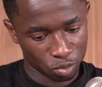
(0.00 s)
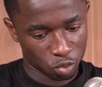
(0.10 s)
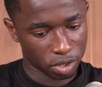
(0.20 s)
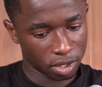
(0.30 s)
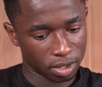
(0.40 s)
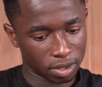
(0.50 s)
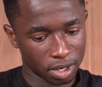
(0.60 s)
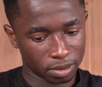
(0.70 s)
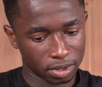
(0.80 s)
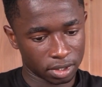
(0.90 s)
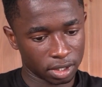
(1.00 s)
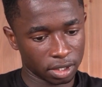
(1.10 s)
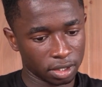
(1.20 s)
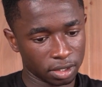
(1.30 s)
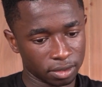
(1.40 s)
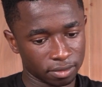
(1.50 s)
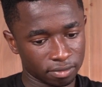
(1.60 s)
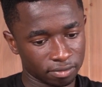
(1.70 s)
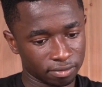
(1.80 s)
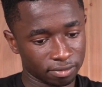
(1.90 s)
Well, I would say
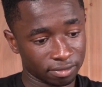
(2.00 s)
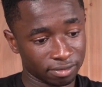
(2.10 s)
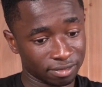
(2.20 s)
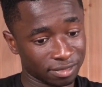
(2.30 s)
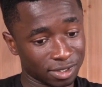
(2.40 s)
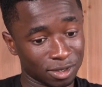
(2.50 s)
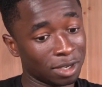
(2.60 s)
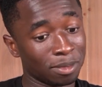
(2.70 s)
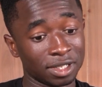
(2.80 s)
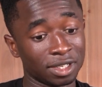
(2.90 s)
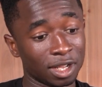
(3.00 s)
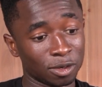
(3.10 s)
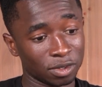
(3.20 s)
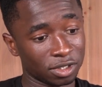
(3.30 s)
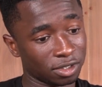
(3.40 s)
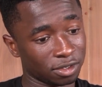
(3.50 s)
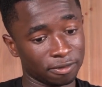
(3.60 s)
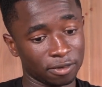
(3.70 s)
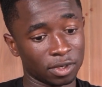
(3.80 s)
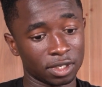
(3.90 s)
it's all about the language.
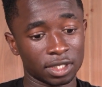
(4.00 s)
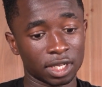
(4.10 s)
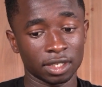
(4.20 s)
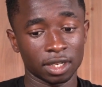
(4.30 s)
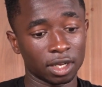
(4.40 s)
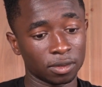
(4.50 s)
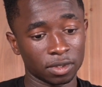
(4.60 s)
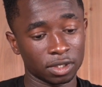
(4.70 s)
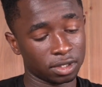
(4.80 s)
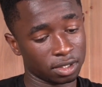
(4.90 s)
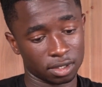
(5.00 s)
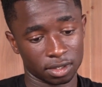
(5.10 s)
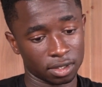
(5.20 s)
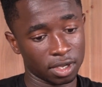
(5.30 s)
If you understand the language, it's